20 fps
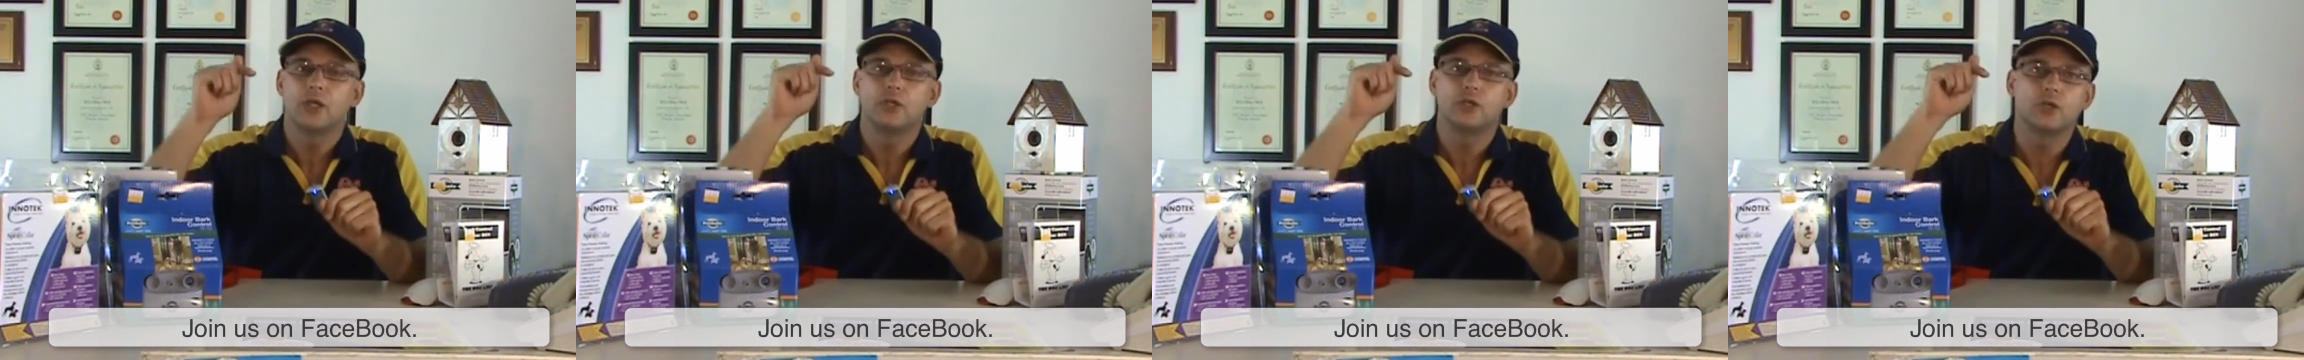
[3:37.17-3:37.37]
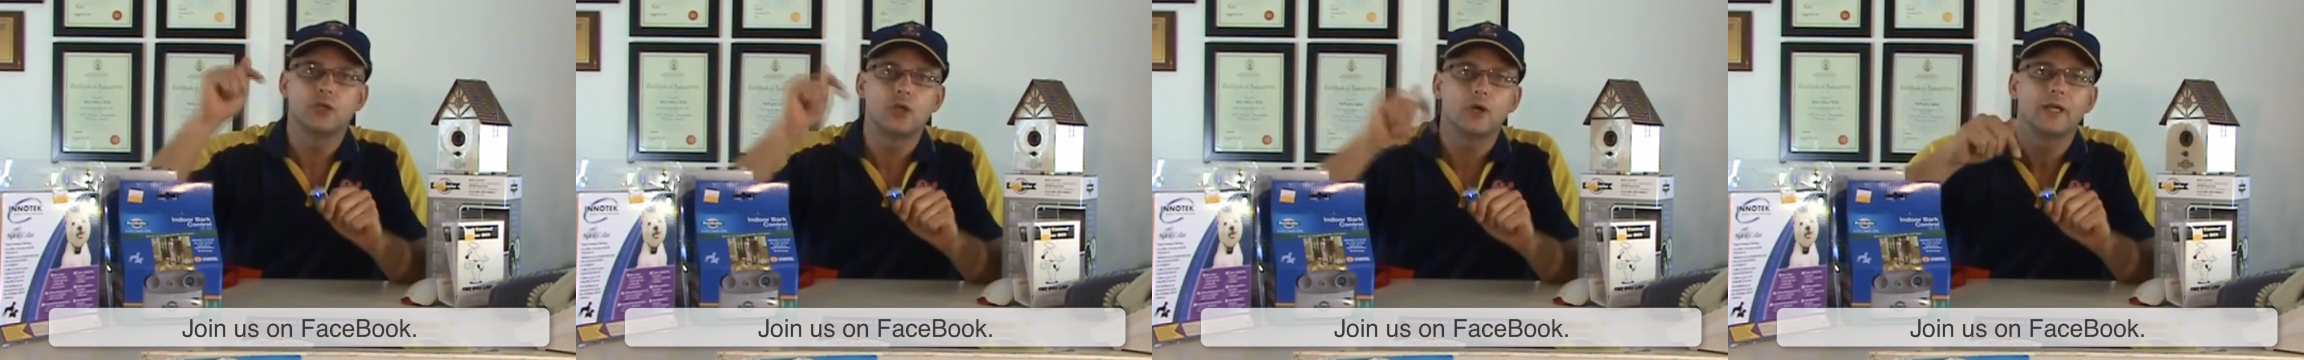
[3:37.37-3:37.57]

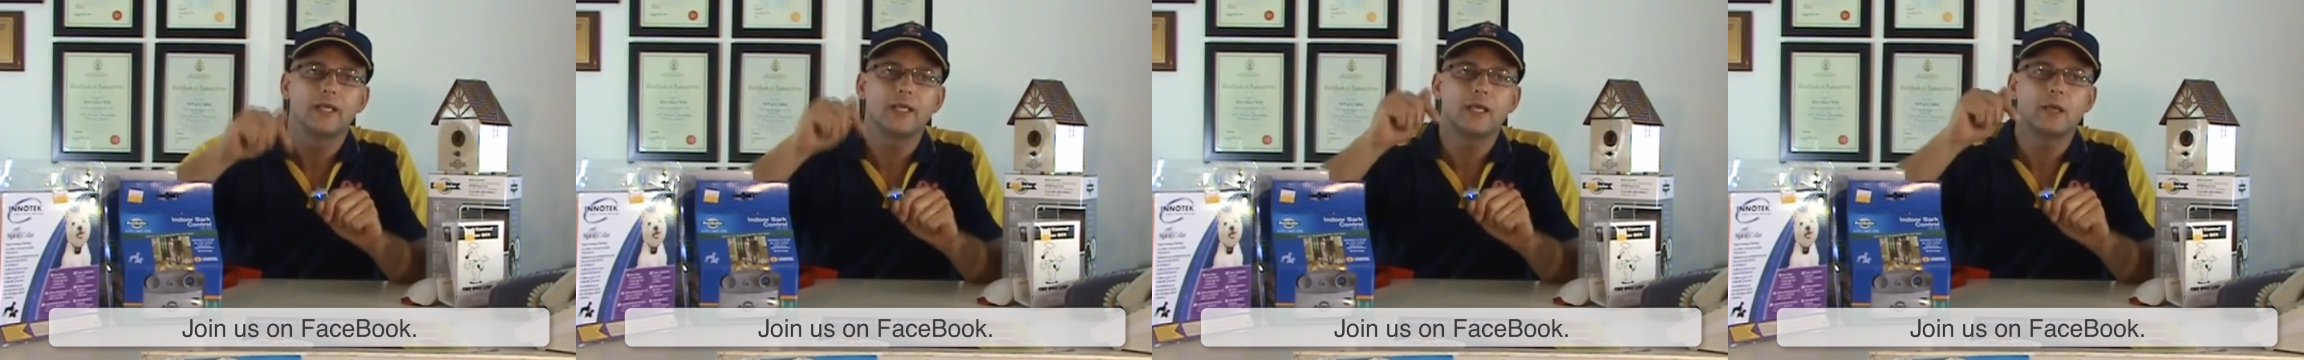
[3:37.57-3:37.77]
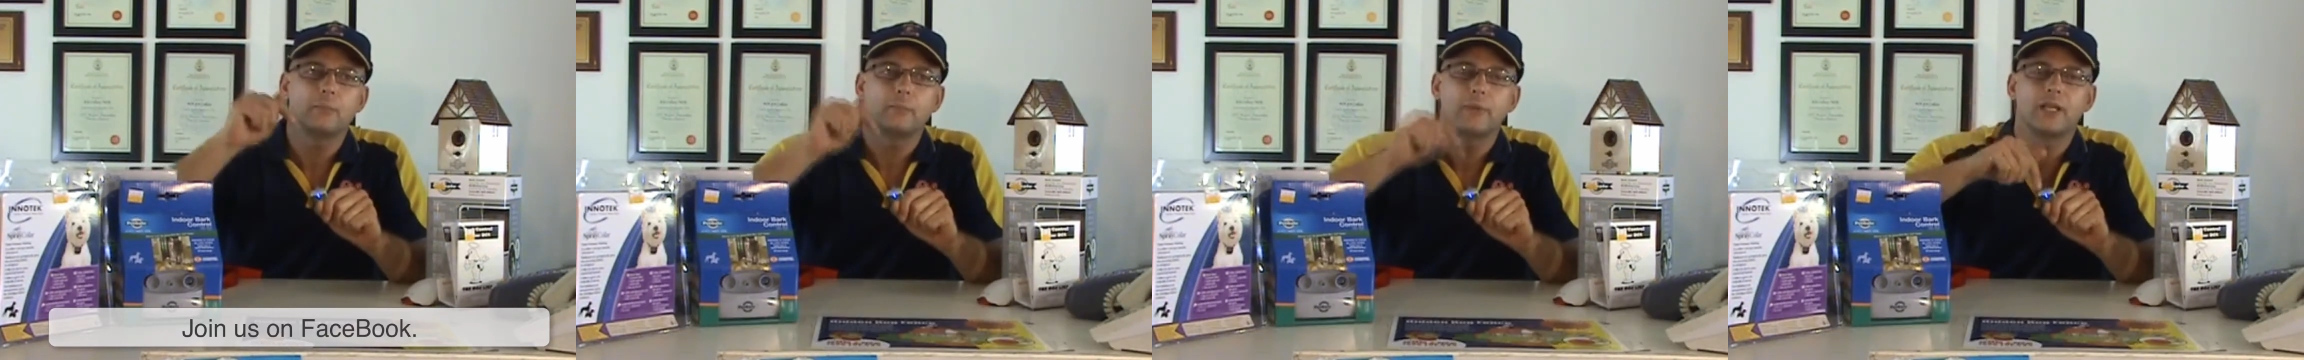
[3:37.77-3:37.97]
you're going to
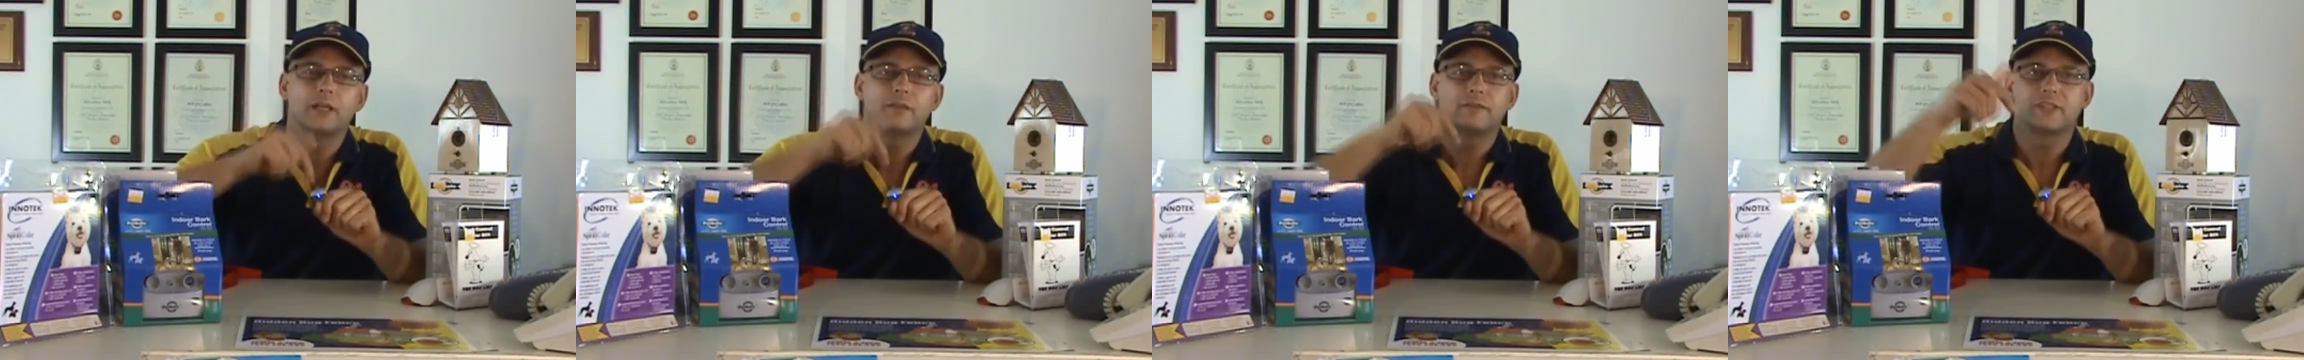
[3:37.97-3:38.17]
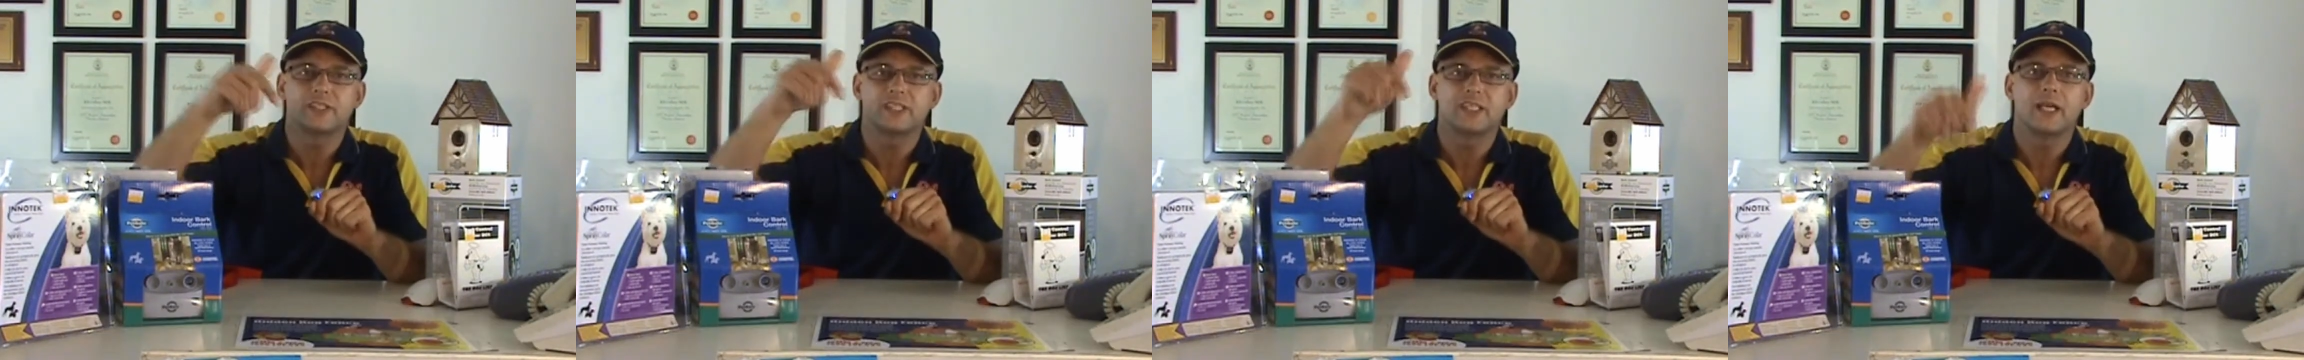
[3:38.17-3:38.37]
get
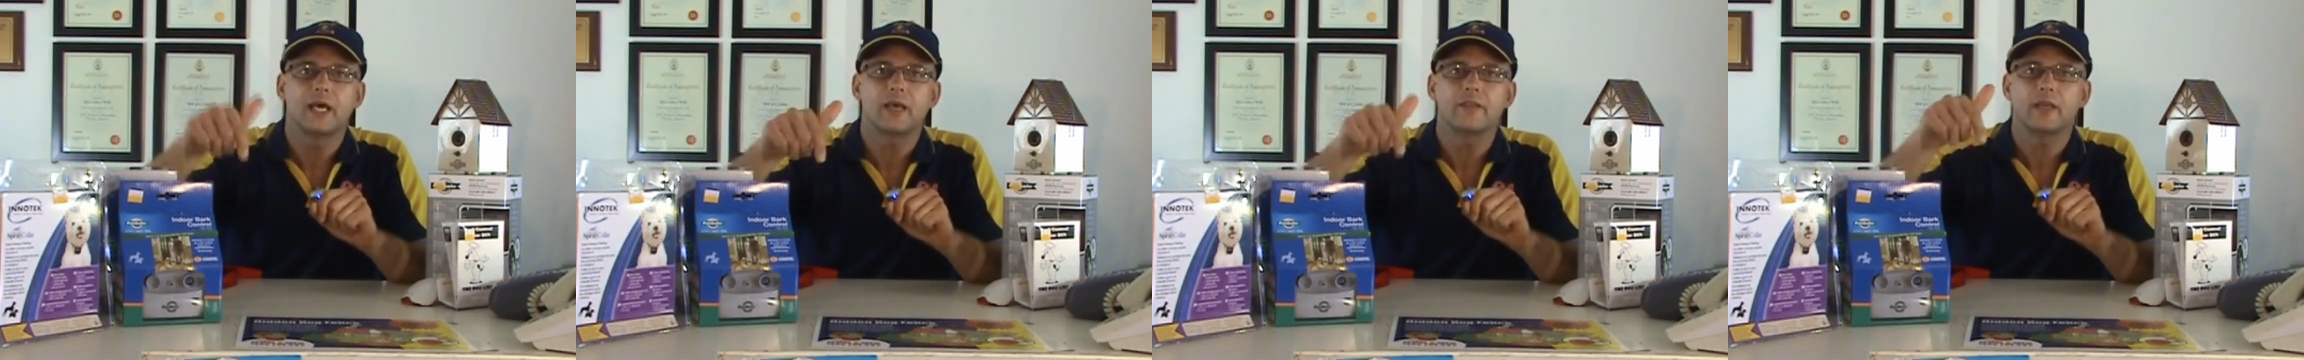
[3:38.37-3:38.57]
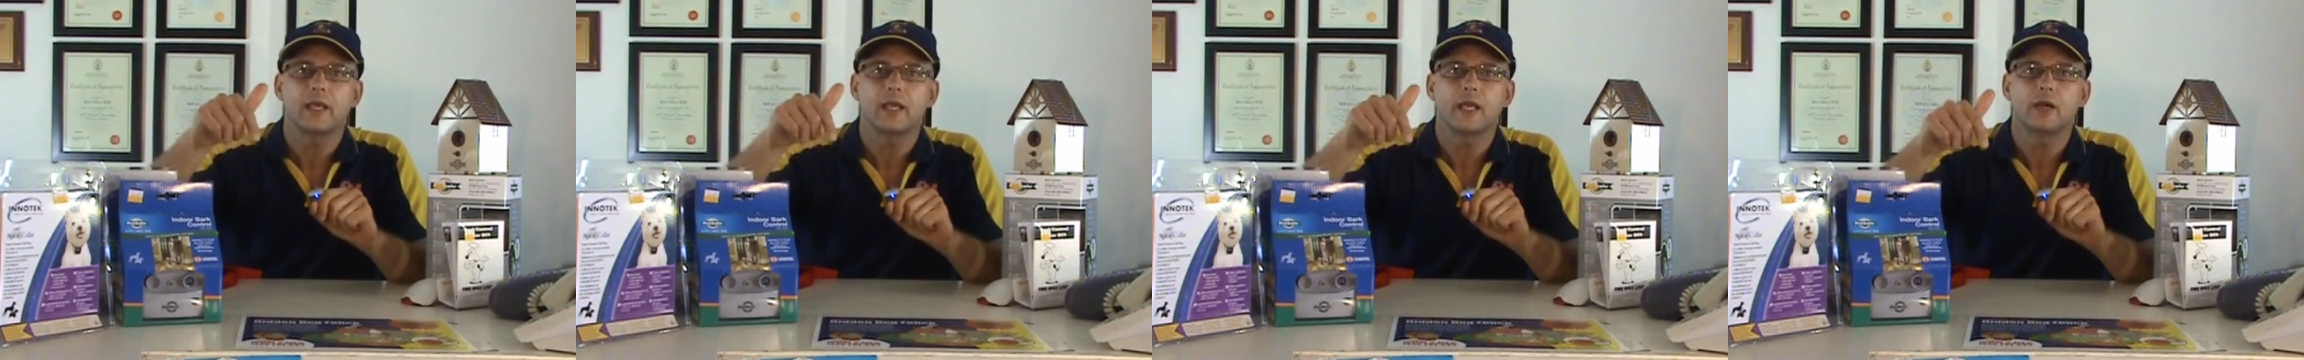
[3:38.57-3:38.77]
benefits in
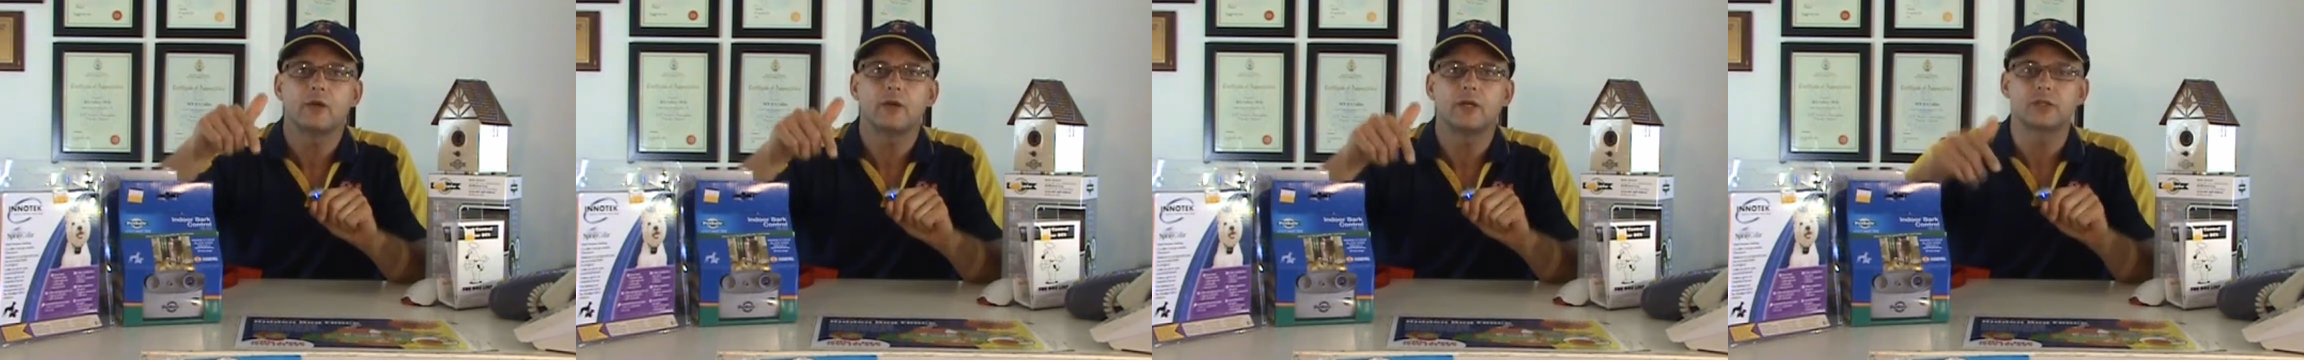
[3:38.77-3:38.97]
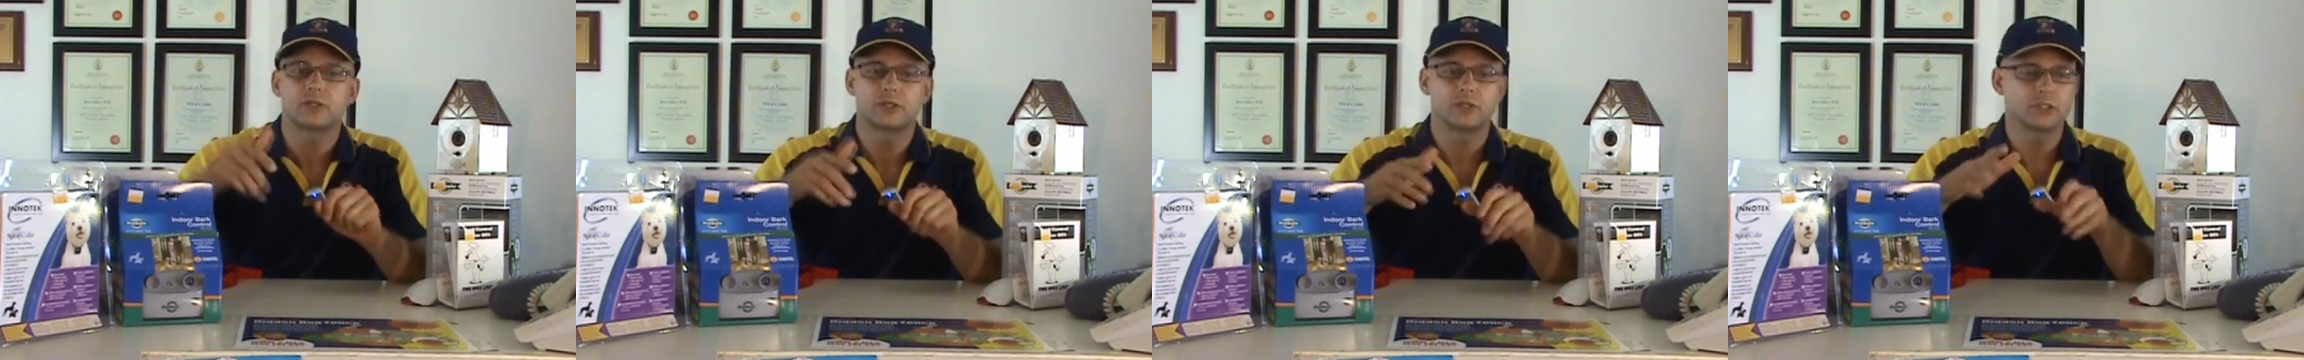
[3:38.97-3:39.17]
other areas,